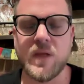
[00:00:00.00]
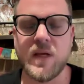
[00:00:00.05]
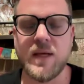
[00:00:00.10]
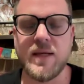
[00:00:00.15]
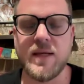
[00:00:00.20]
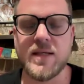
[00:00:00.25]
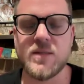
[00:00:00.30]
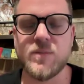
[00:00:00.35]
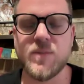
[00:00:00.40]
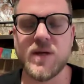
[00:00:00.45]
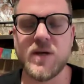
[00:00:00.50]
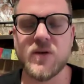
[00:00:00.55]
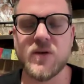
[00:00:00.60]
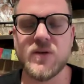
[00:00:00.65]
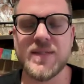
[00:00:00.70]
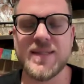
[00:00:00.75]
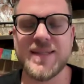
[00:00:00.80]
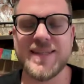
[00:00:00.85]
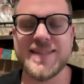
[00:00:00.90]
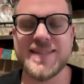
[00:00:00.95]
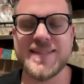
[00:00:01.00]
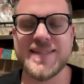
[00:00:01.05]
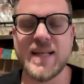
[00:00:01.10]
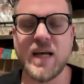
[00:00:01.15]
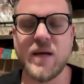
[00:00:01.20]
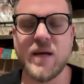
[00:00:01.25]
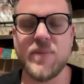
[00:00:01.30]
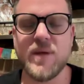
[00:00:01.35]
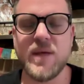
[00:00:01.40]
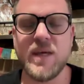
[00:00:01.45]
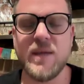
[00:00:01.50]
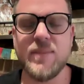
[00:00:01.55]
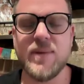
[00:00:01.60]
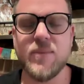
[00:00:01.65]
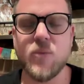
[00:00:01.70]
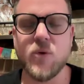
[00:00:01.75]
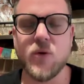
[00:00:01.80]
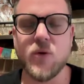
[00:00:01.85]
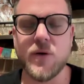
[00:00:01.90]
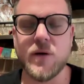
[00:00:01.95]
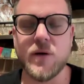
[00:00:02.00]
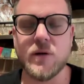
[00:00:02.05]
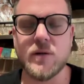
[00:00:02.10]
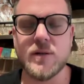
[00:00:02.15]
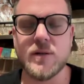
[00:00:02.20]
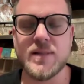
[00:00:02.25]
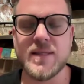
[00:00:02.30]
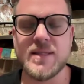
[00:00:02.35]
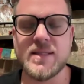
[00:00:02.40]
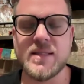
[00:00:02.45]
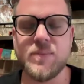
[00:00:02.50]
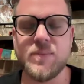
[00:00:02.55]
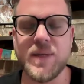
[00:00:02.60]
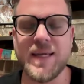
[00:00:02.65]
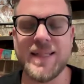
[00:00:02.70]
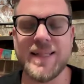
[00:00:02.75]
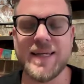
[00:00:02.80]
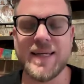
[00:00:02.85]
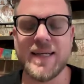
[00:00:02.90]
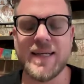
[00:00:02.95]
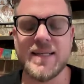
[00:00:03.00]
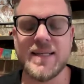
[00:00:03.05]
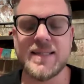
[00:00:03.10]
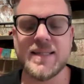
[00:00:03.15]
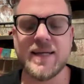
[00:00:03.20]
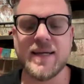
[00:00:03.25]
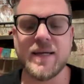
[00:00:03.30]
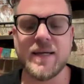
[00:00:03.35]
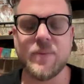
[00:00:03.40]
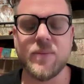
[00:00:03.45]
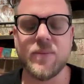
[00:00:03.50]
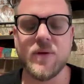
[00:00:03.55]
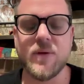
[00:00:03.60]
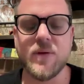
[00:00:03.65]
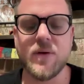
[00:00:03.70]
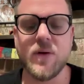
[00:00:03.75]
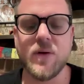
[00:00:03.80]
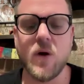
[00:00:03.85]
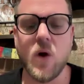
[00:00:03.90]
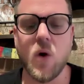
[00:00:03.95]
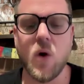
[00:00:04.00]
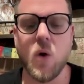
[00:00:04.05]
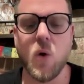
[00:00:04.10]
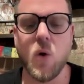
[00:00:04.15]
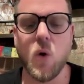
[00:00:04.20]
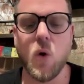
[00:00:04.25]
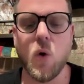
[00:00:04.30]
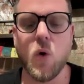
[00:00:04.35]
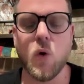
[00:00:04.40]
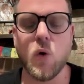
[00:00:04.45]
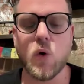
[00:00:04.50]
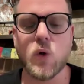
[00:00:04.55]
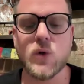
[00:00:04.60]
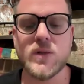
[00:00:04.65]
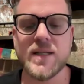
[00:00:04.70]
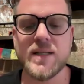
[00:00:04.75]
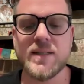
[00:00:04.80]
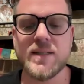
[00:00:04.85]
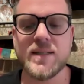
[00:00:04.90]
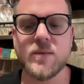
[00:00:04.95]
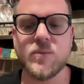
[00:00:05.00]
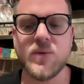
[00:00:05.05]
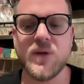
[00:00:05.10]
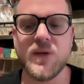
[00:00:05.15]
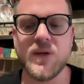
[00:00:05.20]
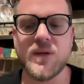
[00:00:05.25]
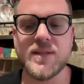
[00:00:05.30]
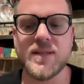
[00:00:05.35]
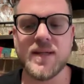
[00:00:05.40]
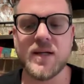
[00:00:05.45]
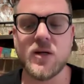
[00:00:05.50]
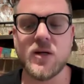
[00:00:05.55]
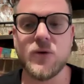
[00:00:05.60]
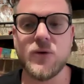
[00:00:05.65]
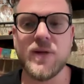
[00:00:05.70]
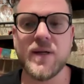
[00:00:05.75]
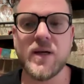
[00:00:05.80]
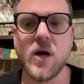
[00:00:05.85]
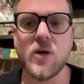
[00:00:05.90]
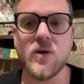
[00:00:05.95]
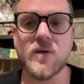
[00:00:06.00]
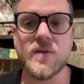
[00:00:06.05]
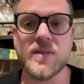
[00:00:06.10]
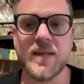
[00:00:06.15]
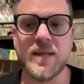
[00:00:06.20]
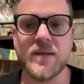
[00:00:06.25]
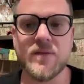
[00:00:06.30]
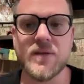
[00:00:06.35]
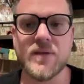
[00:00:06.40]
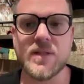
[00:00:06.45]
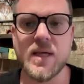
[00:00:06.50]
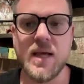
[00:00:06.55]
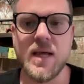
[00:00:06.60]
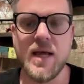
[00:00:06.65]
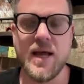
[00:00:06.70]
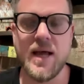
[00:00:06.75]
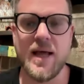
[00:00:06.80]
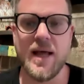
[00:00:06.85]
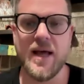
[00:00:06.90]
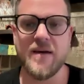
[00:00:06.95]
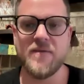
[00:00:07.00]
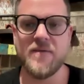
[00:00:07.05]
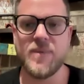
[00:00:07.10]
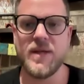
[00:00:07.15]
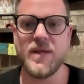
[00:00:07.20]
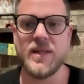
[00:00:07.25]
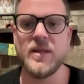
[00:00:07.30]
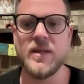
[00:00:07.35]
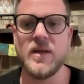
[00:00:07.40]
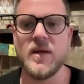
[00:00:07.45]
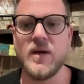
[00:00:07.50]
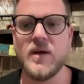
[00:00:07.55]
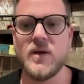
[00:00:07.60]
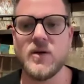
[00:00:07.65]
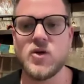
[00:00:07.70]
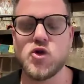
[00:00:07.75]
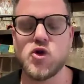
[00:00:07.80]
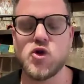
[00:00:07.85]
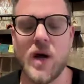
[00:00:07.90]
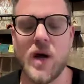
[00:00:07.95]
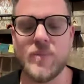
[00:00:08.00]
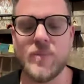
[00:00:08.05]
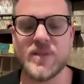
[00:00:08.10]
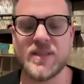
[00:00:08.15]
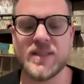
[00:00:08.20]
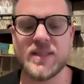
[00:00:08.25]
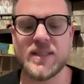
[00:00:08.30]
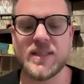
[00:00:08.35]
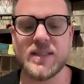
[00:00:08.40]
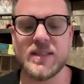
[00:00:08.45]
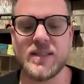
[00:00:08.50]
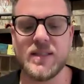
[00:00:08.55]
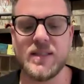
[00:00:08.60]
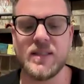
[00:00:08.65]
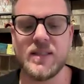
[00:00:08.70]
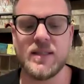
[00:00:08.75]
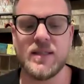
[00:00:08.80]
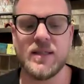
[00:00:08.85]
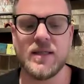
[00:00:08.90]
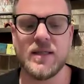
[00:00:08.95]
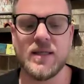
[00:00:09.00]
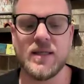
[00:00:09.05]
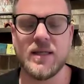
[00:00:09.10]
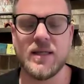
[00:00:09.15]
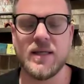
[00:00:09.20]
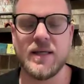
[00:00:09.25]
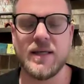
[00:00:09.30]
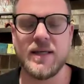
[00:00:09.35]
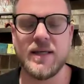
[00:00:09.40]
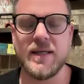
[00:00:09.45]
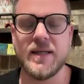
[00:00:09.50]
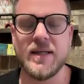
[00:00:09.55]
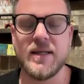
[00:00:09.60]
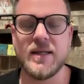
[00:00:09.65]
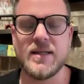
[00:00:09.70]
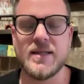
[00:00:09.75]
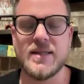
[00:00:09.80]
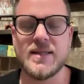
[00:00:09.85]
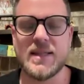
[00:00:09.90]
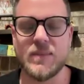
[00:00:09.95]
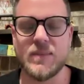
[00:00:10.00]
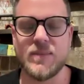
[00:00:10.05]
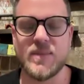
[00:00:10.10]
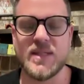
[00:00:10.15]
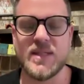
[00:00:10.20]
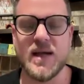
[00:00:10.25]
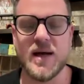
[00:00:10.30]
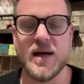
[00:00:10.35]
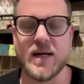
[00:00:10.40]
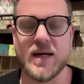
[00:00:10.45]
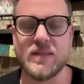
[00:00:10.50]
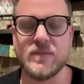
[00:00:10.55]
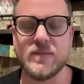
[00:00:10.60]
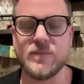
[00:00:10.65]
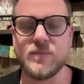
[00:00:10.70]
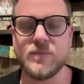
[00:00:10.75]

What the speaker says: It is because since time immemorial, since beginningless time, all sentient beings, including ourselves, have been trapped in samsara.